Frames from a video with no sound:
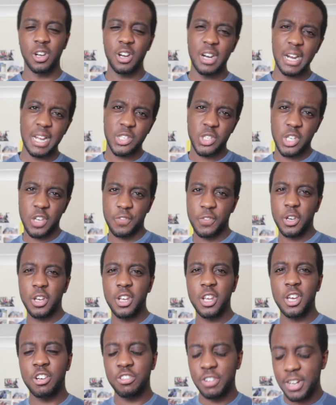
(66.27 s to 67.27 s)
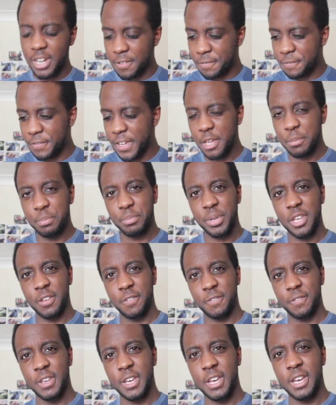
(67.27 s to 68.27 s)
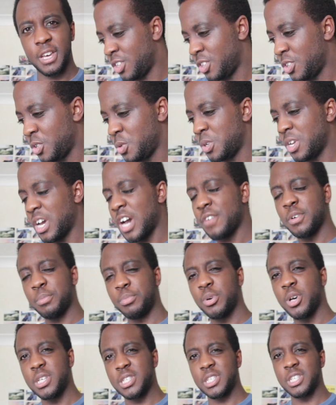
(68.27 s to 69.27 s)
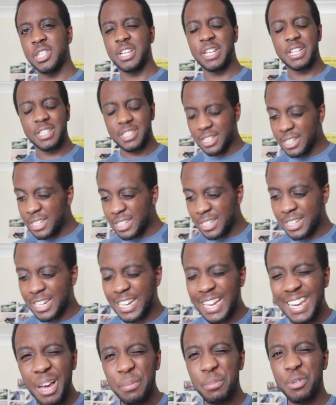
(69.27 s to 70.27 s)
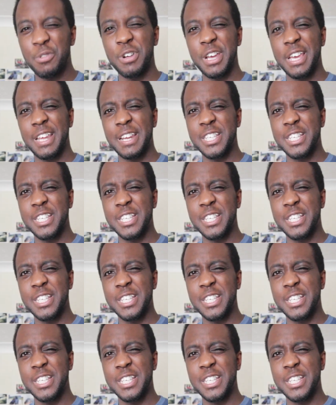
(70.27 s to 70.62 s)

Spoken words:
All right, so if you're going to create a fake beef, yeah, you and the other person, you need to collaborate.